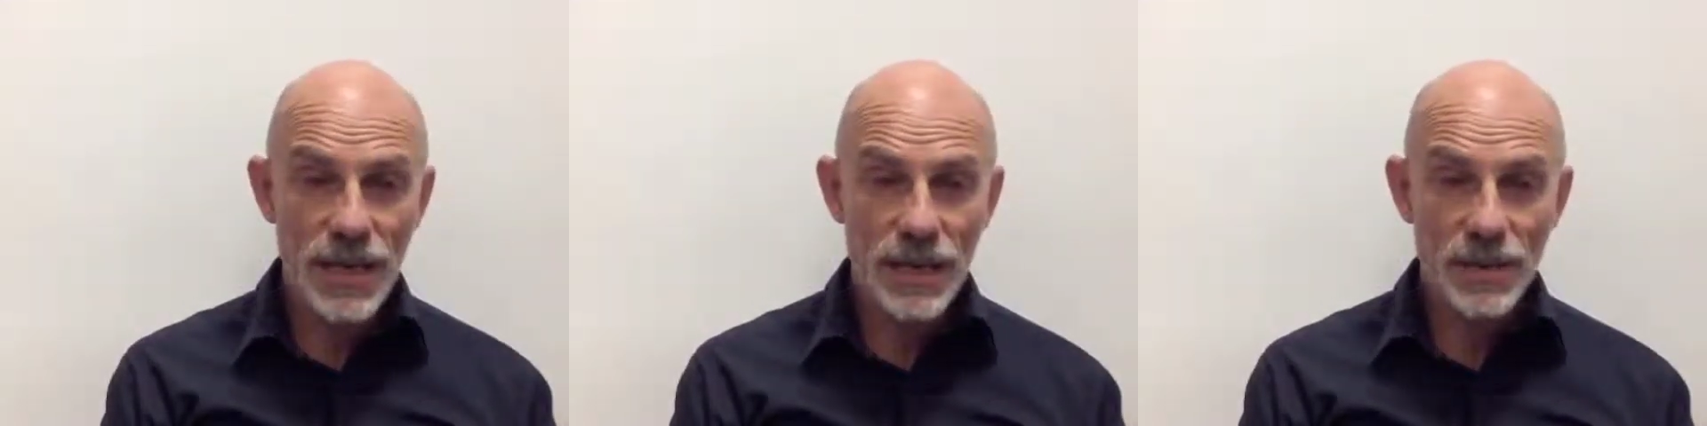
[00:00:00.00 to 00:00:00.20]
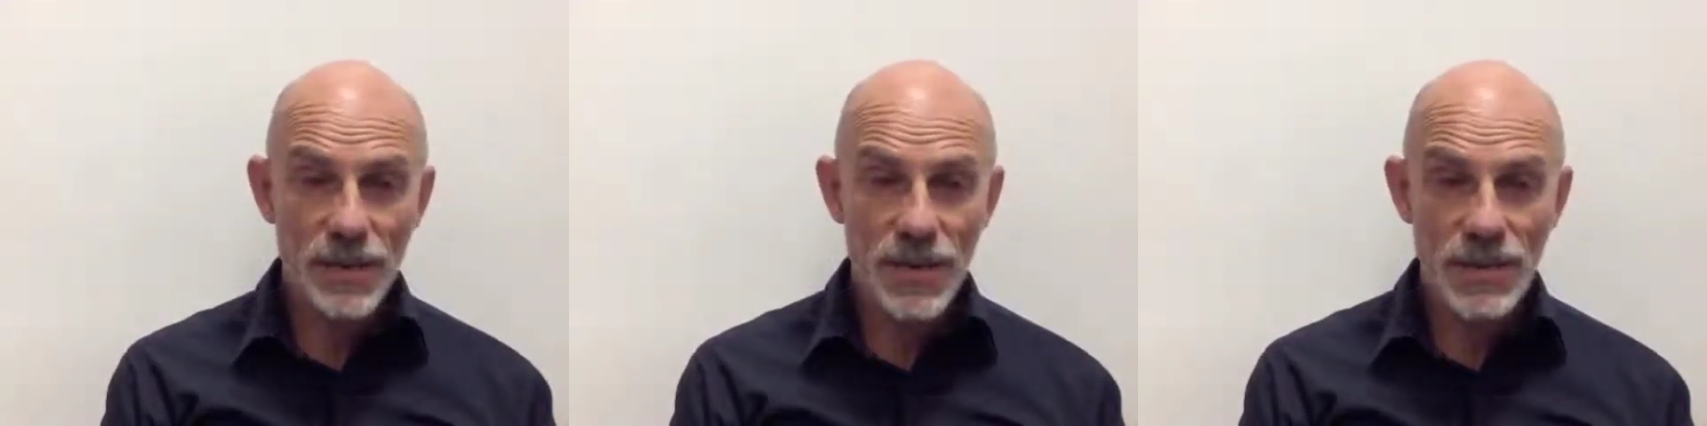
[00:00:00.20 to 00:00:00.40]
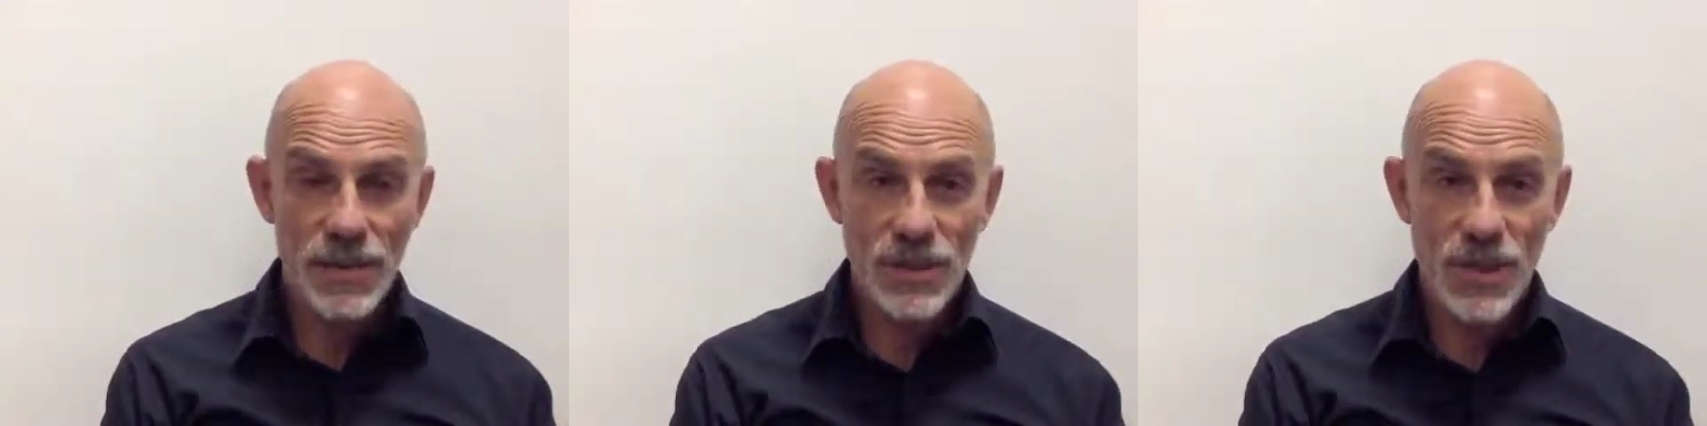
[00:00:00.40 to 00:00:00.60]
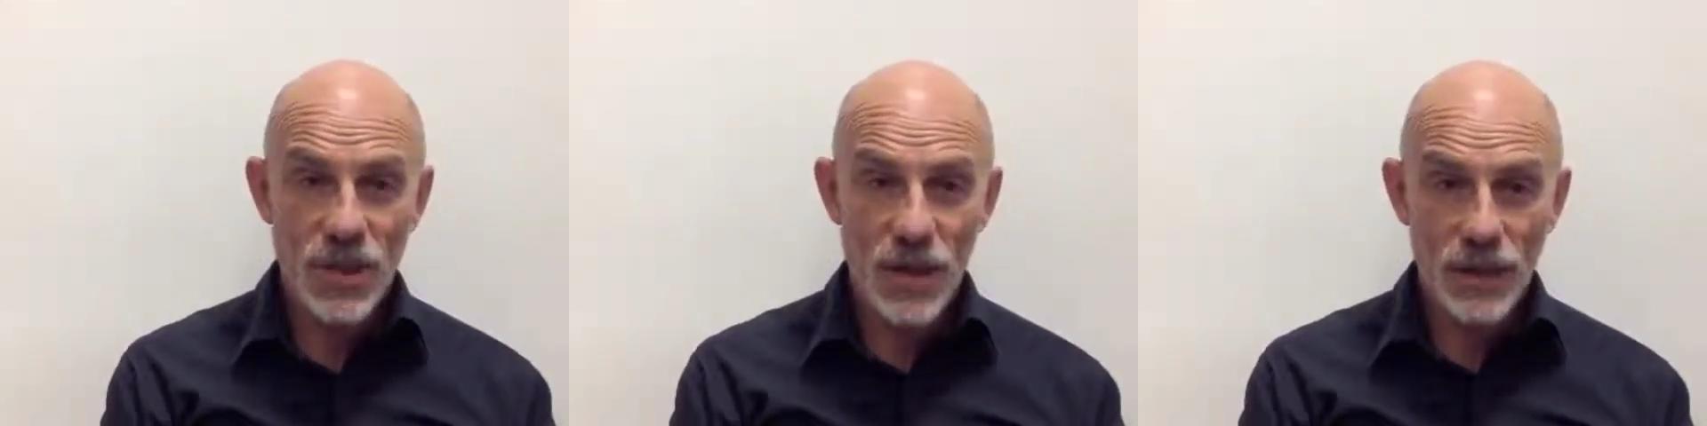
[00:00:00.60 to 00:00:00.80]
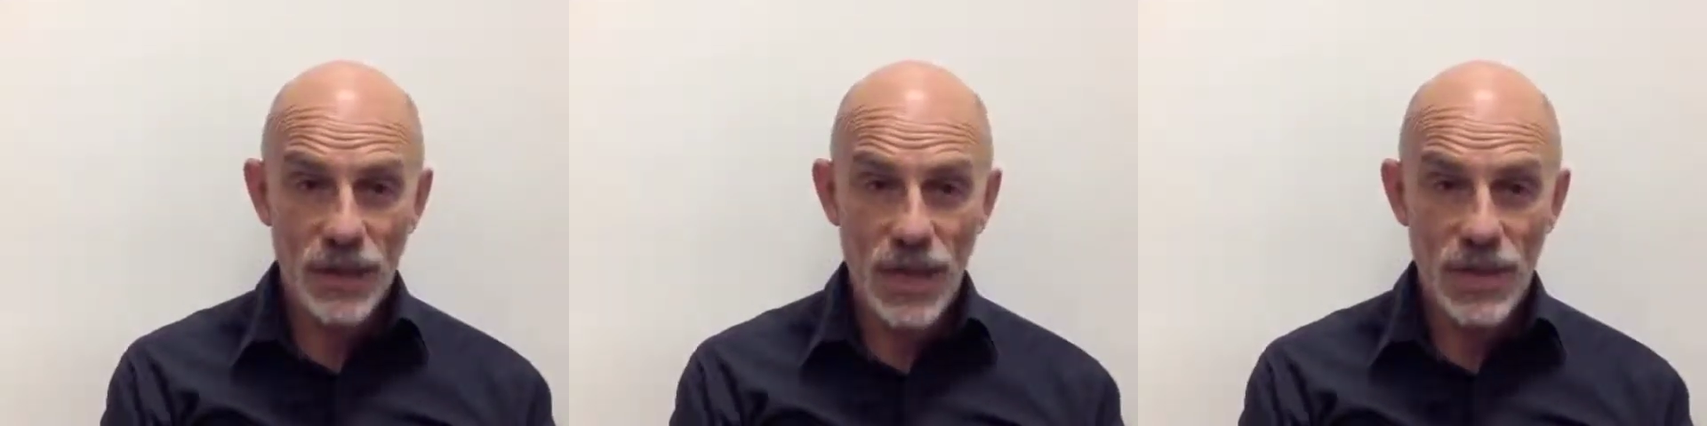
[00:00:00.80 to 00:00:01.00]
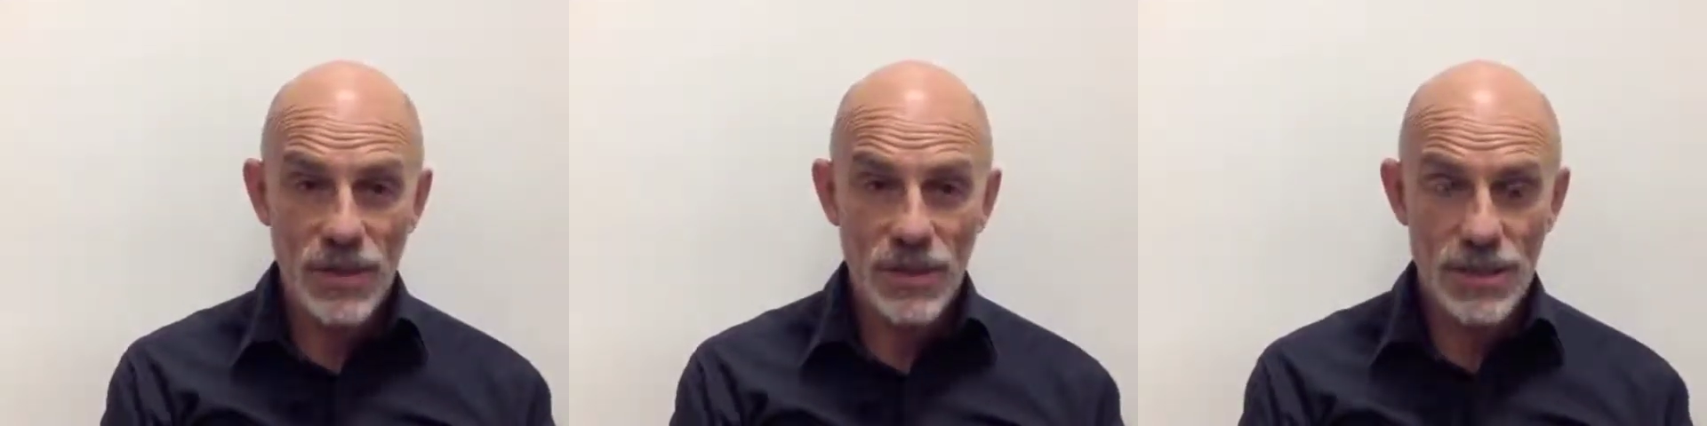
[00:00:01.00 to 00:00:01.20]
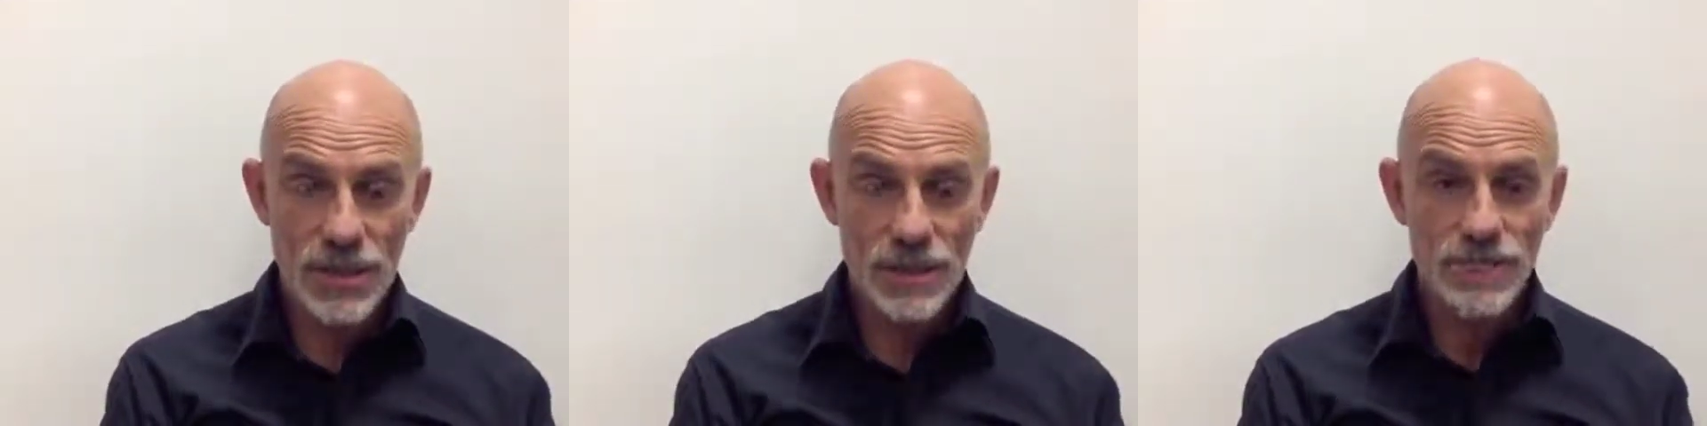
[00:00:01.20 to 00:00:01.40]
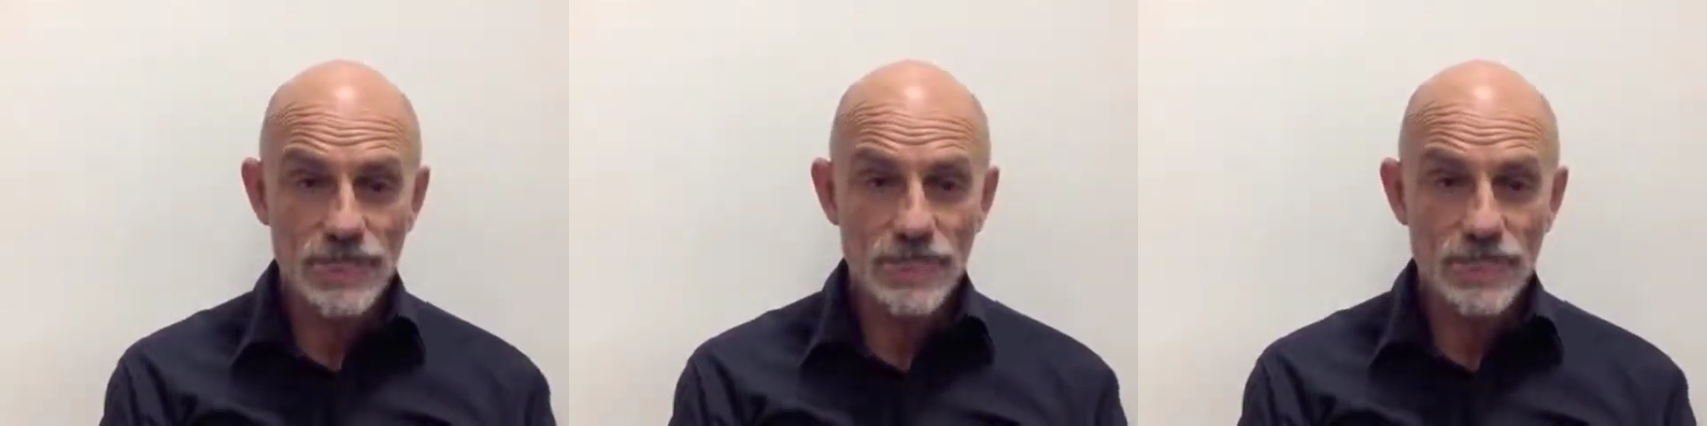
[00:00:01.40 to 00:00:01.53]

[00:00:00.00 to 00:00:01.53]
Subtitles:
Acupuncture Gold Coast,